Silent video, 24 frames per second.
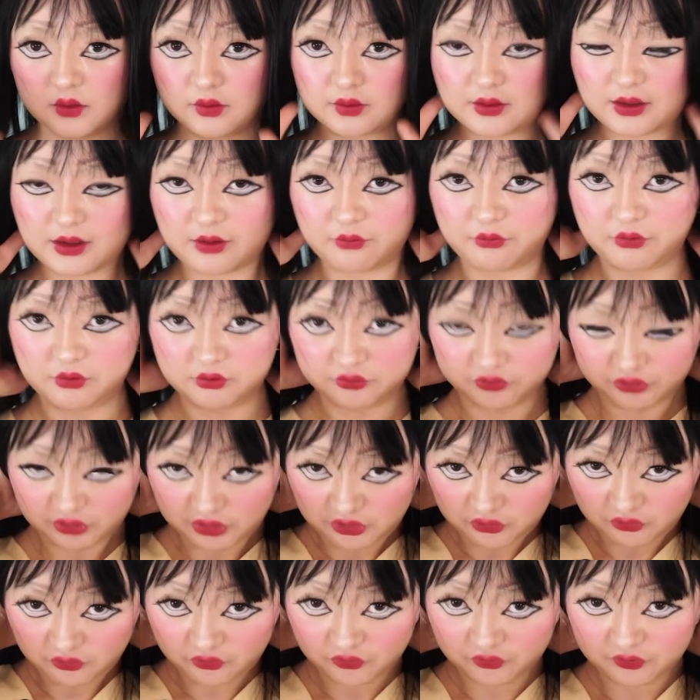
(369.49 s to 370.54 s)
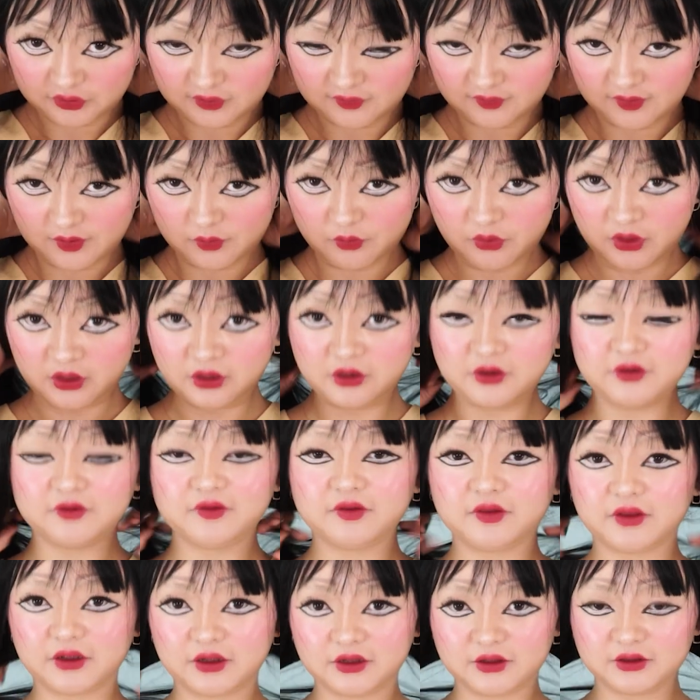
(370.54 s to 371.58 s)
Now we will try to do the same
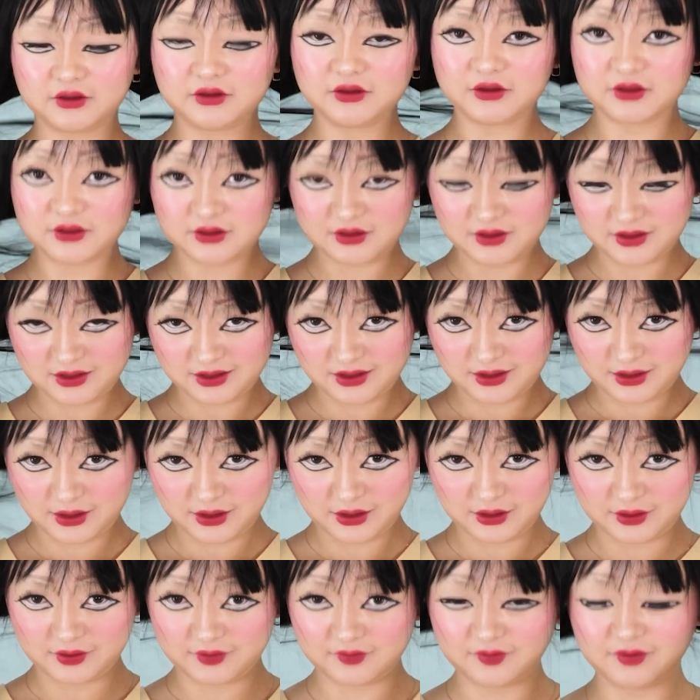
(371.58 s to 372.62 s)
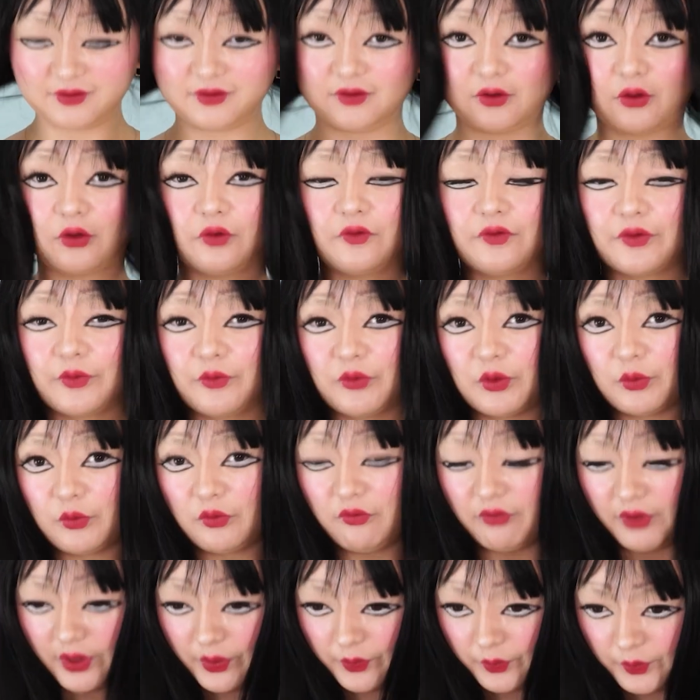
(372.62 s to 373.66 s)
hairstyle as the doll from the
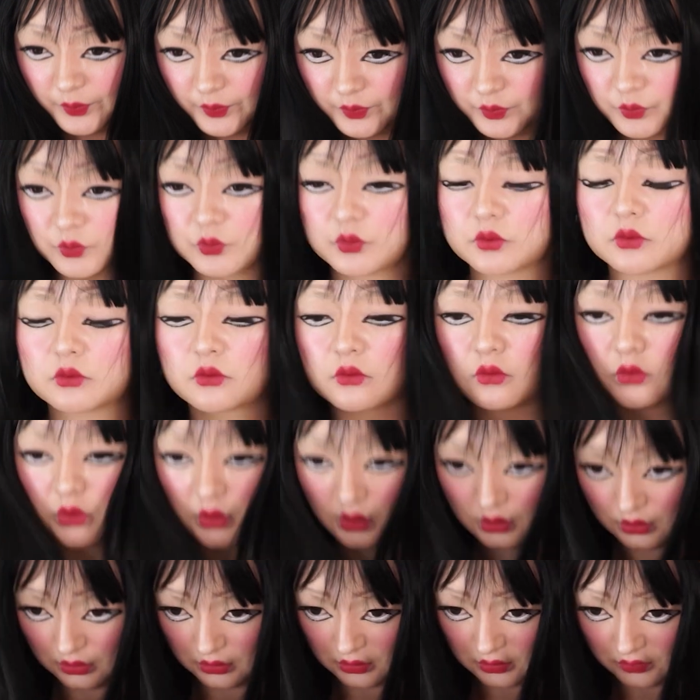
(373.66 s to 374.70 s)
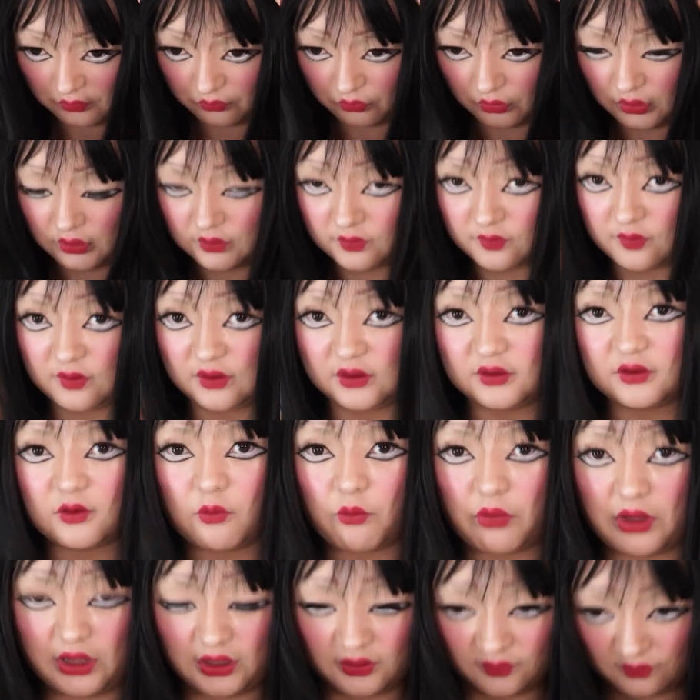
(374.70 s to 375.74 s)
movie. As you can see, the
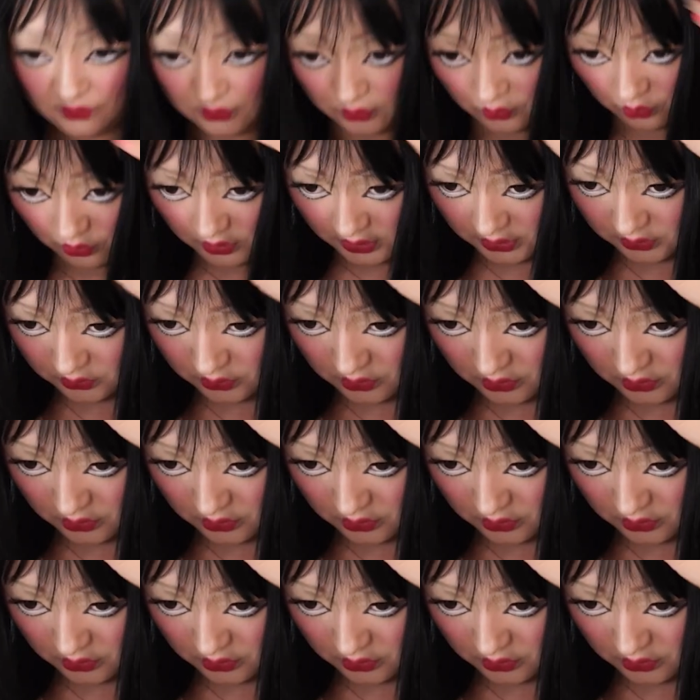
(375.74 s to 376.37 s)
bangs are quite